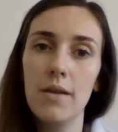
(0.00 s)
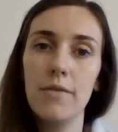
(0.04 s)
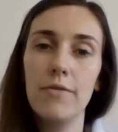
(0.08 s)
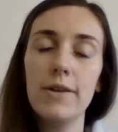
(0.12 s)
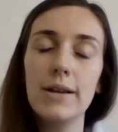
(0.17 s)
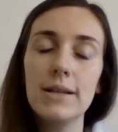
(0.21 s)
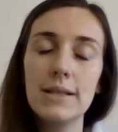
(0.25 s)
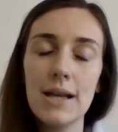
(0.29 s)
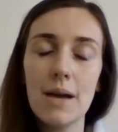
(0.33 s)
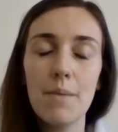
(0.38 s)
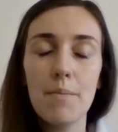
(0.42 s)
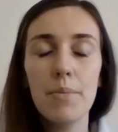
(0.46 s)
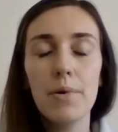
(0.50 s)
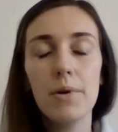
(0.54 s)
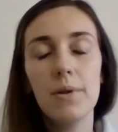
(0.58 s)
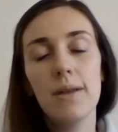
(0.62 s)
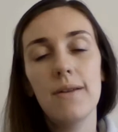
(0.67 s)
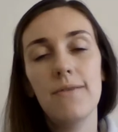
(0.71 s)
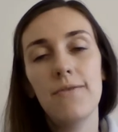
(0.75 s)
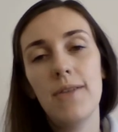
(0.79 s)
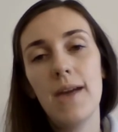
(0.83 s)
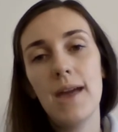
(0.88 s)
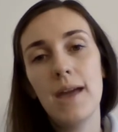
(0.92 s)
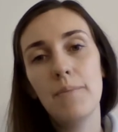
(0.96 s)
For example,
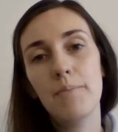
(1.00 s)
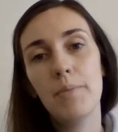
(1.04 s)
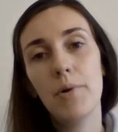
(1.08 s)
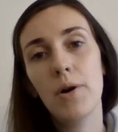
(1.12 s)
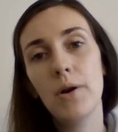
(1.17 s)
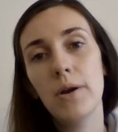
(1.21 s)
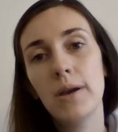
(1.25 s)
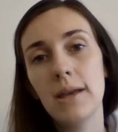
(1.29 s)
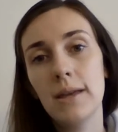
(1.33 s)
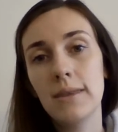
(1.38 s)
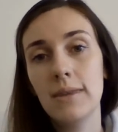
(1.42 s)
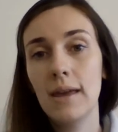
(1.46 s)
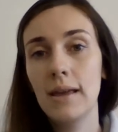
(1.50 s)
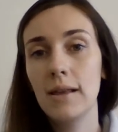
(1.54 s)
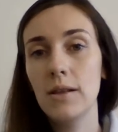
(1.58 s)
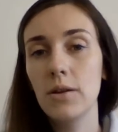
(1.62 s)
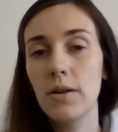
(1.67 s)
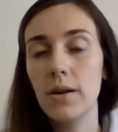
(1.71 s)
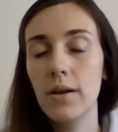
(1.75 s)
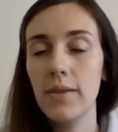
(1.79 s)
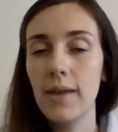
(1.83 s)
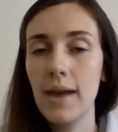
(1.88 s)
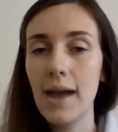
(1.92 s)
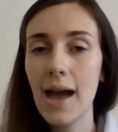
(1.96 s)
if they point and they
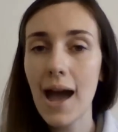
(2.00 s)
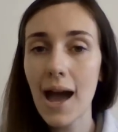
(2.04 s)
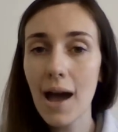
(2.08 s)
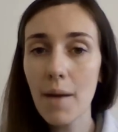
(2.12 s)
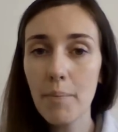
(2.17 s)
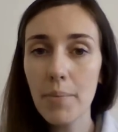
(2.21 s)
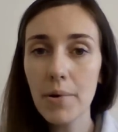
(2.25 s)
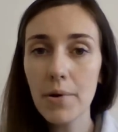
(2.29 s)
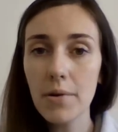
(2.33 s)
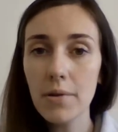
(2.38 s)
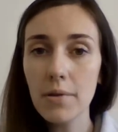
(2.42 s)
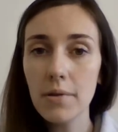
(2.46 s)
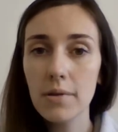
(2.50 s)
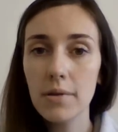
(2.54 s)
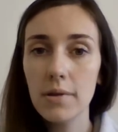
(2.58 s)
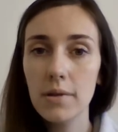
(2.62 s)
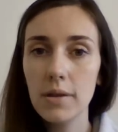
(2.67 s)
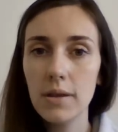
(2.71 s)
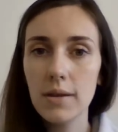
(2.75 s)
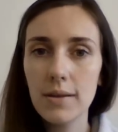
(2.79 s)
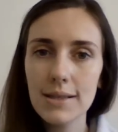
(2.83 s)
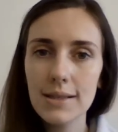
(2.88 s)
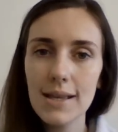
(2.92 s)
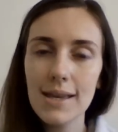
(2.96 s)
look at the apple,
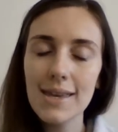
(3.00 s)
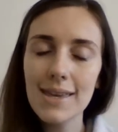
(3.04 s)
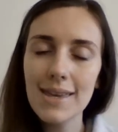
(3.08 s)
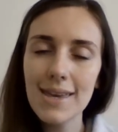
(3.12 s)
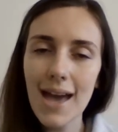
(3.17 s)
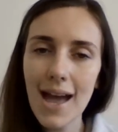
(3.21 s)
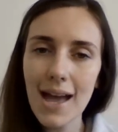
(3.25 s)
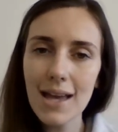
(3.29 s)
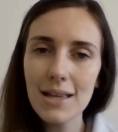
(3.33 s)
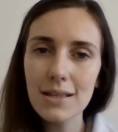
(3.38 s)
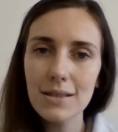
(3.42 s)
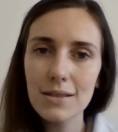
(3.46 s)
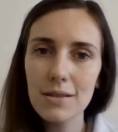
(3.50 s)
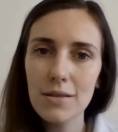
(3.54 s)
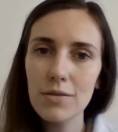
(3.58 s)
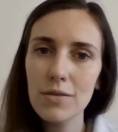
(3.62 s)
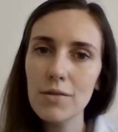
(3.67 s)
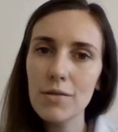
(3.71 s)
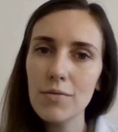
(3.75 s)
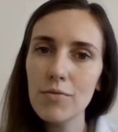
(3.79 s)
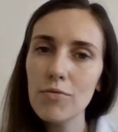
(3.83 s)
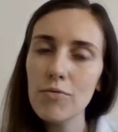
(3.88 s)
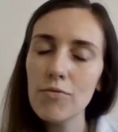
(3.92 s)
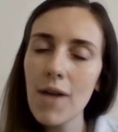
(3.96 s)
you can say, yes,
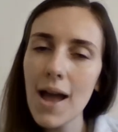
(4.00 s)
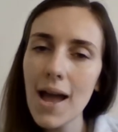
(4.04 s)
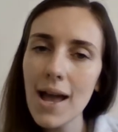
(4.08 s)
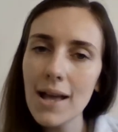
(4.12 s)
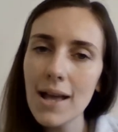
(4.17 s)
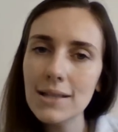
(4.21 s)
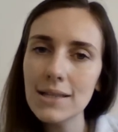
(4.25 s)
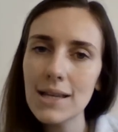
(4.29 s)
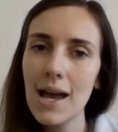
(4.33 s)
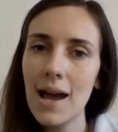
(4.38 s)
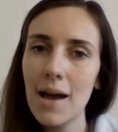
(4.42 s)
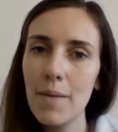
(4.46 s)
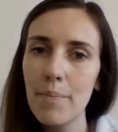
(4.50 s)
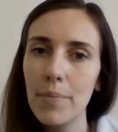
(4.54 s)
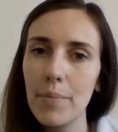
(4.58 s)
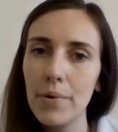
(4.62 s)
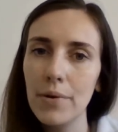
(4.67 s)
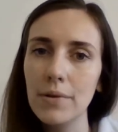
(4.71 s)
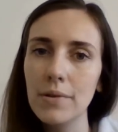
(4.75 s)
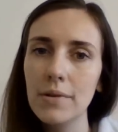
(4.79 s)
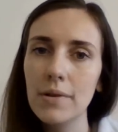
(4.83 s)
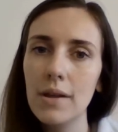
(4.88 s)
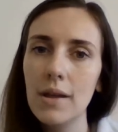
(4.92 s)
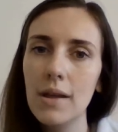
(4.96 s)
the red
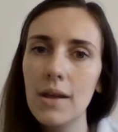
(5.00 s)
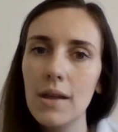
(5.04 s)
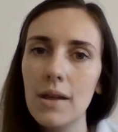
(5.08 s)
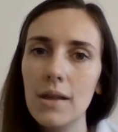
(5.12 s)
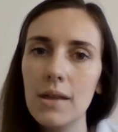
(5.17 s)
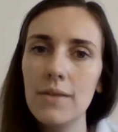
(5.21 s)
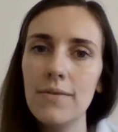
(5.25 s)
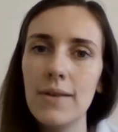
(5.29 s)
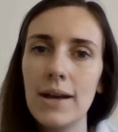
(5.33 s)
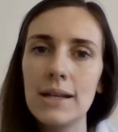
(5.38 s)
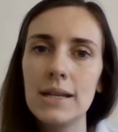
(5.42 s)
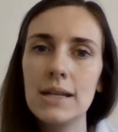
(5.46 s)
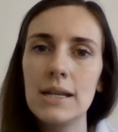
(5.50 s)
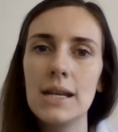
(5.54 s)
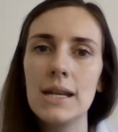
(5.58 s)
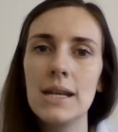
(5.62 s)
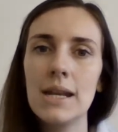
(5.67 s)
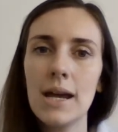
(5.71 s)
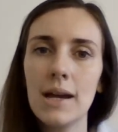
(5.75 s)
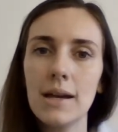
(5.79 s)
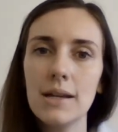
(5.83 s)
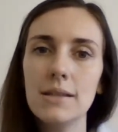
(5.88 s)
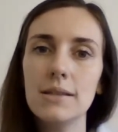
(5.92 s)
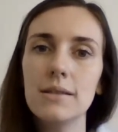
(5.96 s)
apple. You've added a
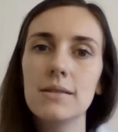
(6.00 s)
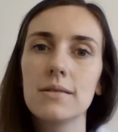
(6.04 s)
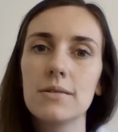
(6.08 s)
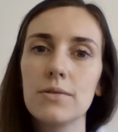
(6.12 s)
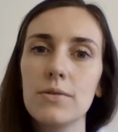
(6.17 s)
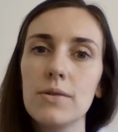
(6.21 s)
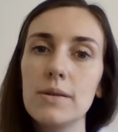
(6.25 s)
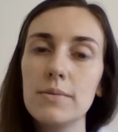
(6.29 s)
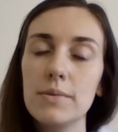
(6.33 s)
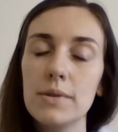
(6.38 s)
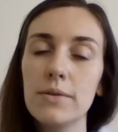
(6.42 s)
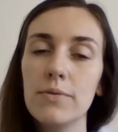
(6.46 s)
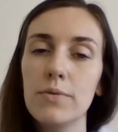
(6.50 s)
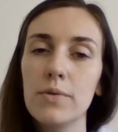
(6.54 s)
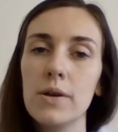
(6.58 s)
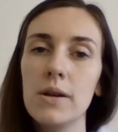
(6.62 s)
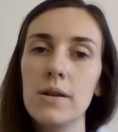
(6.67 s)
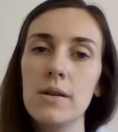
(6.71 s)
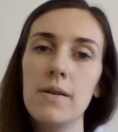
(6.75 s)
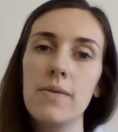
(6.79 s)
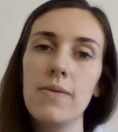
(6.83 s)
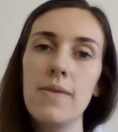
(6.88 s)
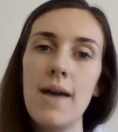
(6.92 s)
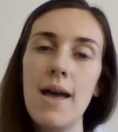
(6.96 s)
nice descriptive
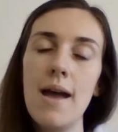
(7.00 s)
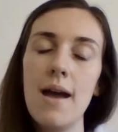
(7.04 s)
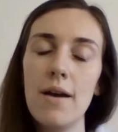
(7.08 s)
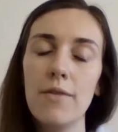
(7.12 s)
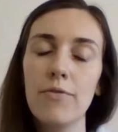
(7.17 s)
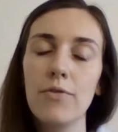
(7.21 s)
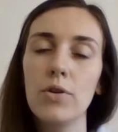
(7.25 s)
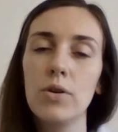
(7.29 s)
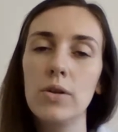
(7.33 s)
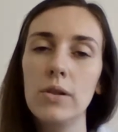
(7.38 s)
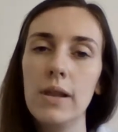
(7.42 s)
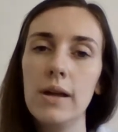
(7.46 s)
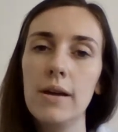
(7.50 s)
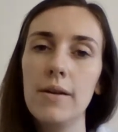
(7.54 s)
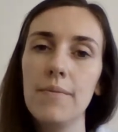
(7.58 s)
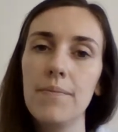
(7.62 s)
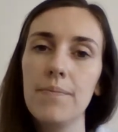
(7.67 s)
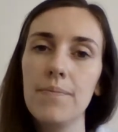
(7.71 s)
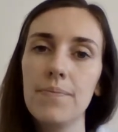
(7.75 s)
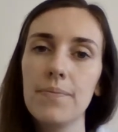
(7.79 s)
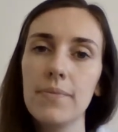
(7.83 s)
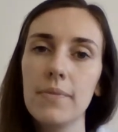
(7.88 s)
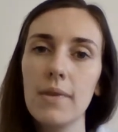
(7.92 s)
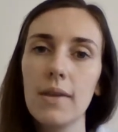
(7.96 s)
word on there of colour.
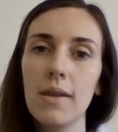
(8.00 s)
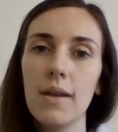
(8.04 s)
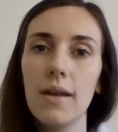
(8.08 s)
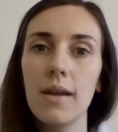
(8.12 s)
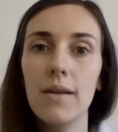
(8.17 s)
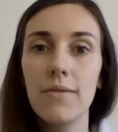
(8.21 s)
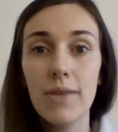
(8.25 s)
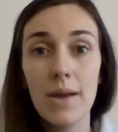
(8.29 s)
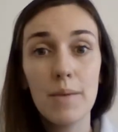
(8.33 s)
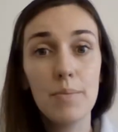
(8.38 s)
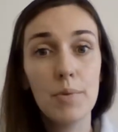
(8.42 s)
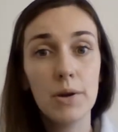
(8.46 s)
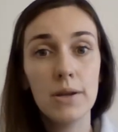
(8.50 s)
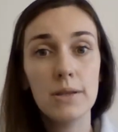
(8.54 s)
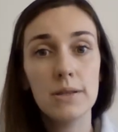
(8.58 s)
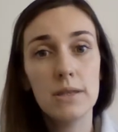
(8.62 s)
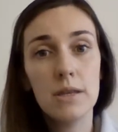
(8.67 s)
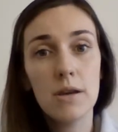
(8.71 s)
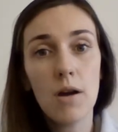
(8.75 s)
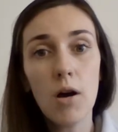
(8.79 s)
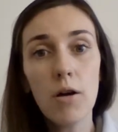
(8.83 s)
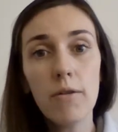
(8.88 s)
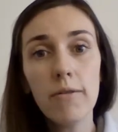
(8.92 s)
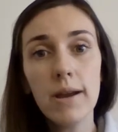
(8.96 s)
If they pointed to
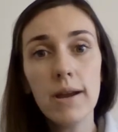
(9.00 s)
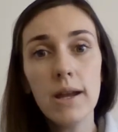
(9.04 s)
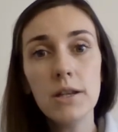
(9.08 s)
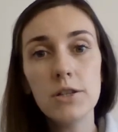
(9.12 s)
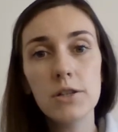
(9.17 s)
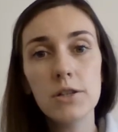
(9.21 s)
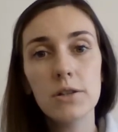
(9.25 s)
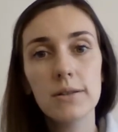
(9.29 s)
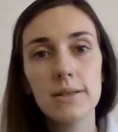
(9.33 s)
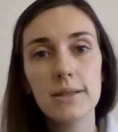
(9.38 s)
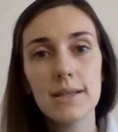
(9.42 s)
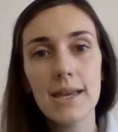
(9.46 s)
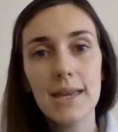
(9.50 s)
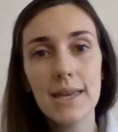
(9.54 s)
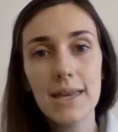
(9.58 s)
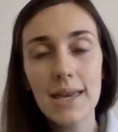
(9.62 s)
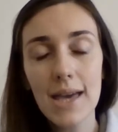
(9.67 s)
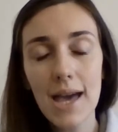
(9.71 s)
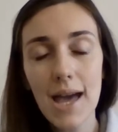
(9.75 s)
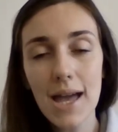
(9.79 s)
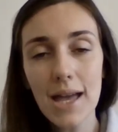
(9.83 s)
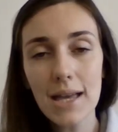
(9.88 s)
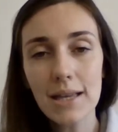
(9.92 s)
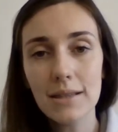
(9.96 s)
the orange, you could say,
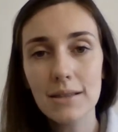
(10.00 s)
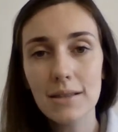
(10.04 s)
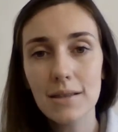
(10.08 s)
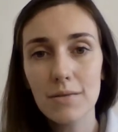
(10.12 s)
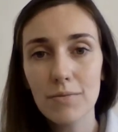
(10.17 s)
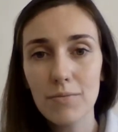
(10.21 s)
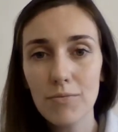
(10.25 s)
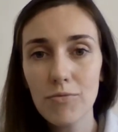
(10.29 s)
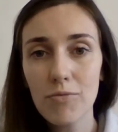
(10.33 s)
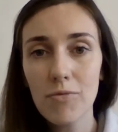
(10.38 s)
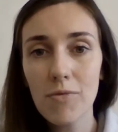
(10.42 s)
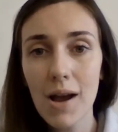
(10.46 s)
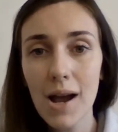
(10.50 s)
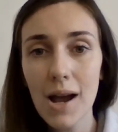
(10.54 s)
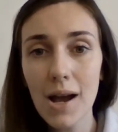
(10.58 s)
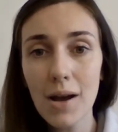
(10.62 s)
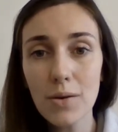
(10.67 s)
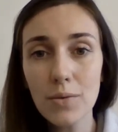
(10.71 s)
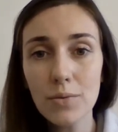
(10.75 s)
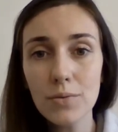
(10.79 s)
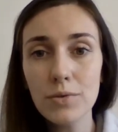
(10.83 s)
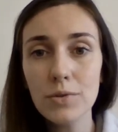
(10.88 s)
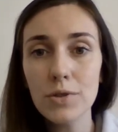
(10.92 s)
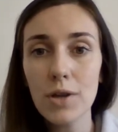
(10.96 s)
yes,
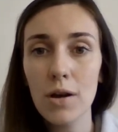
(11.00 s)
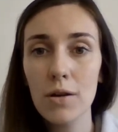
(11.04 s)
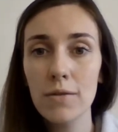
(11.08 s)
round